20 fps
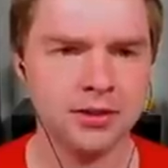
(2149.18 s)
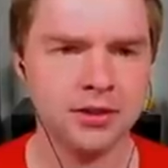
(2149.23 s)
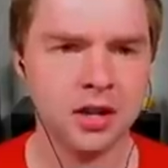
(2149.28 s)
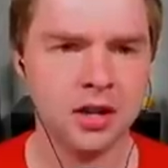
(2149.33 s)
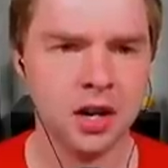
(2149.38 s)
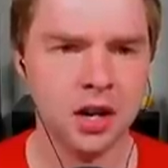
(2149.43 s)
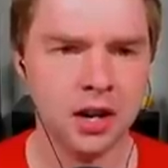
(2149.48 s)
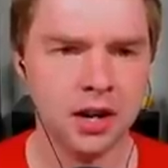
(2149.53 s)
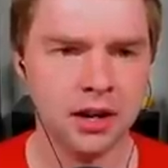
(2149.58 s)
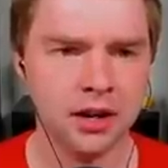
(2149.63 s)
is
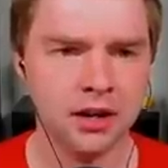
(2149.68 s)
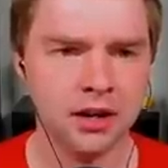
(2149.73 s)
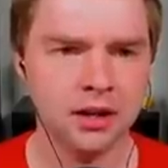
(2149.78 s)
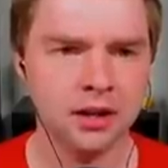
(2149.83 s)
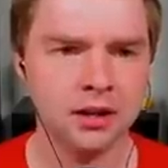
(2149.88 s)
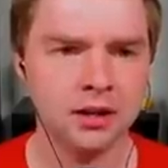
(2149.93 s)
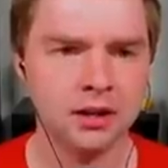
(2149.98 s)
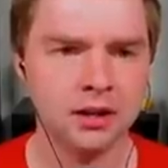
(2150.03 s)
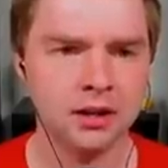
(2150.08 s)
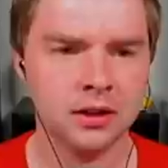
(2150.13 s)

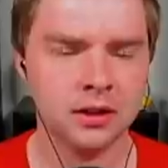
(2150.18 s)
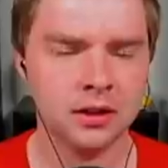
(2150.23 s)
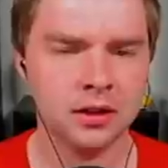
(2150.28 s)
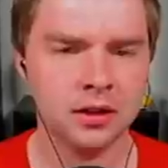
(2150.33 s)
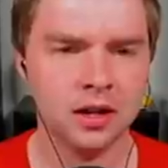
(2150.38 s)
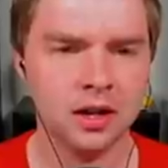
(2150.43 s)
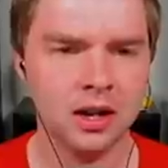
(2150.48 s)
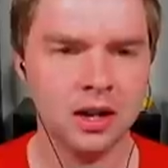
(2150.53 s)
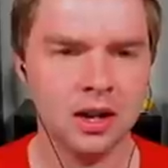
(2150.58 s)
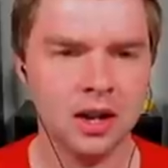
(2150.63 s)
done.
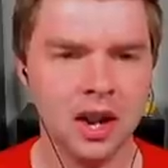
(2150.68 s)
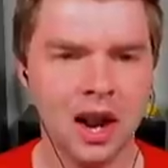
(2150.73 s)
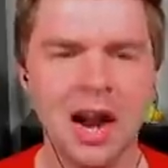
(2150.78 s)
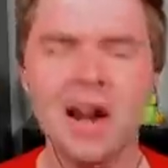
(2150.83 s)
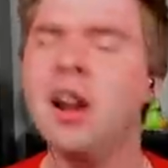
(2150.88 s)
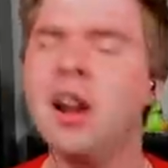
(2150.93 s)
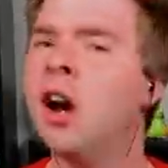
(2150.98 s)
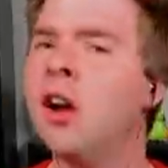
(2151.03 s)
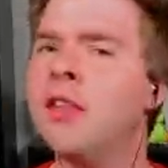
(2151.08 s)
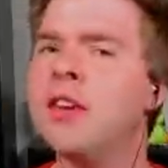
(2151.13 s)

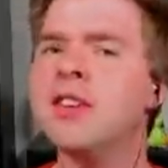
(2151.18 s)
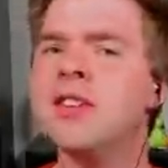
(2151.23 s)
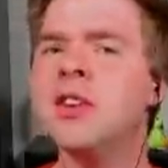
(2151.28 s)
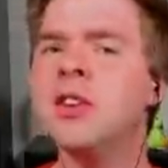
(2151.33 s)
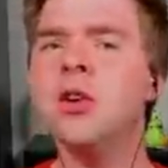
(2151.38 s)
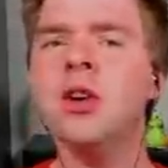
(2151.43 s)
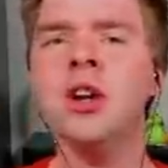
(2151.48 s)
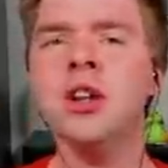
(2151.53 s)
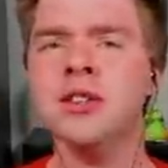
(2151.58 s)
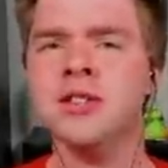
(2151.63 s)
And are they
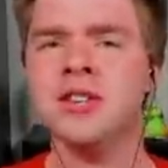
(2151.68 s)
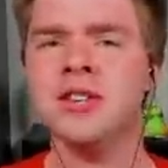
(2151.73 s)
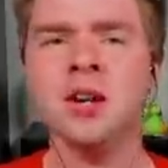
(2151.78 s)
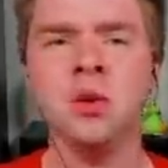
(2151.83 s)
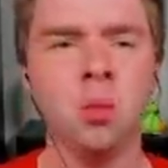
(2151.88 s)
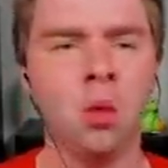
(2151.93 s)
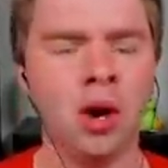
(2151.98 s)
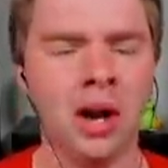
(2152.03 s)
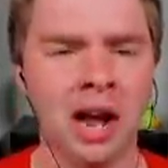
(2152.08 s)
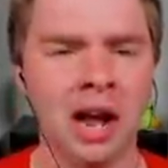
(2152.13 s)
still going to
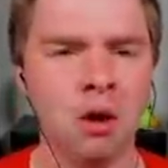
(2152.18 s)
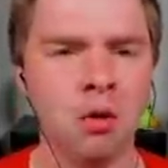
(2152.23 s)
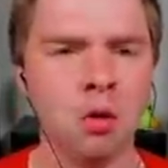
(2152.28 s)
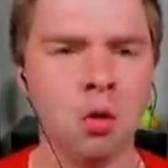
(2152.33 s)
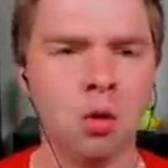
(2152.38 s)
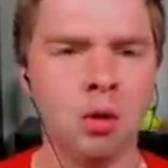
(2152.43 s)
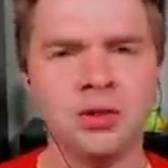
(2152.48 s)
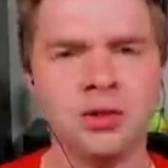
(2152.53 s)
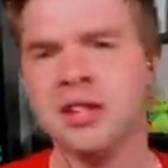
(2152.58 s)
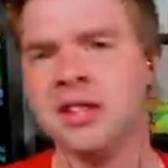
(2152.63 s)
send one
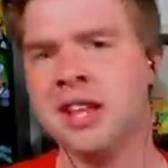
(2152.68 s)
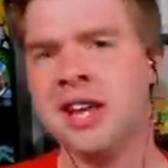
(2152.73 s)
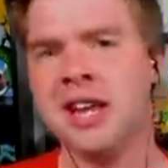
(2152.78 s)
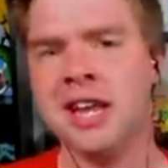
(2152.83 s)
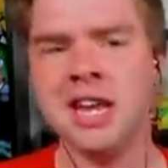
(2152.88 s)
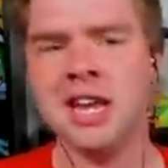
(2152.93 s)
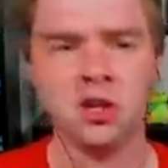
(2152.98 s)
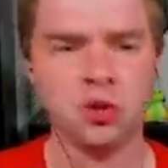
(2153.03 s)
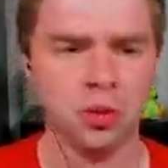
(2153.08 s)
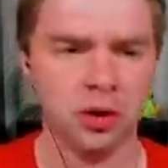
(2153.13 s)
out, or is it
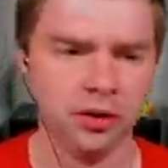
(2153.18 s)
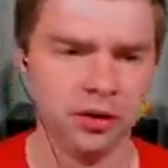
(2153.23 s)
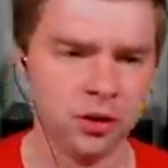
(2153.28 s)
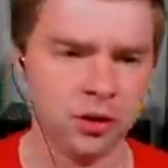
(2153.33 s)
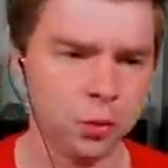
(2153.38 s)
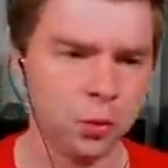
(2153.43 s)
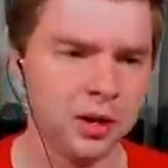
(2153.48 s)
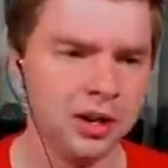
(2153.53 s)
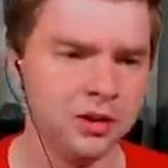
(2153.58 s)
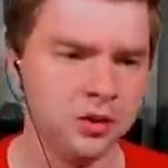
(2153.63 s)
that each one of
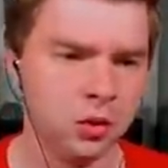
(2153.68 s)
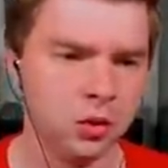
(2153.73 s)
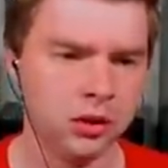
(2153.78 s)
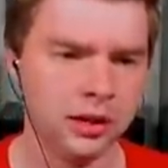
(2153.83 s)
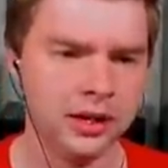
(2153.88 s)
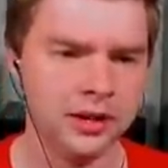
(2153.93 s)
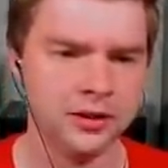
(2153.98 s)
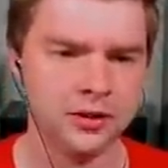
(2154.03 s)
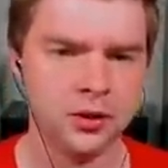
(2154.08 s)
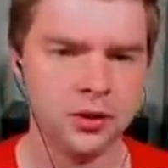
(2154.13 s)
the twins
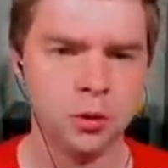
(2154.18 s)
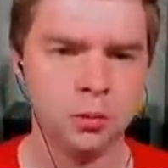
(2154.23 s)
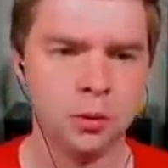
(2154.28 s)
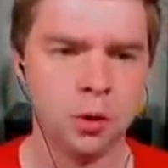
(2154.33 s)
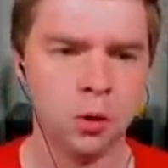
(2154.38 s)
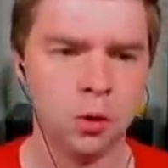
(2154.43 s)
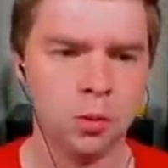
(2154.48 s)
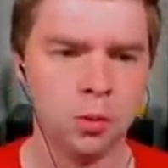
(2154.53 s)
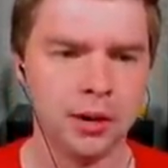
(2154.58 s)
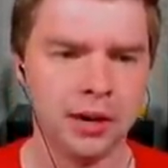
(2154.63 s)
only has two
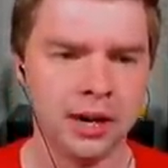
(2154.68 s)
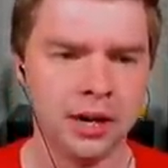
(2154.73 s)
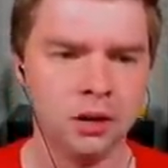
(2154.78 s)
Pokemon?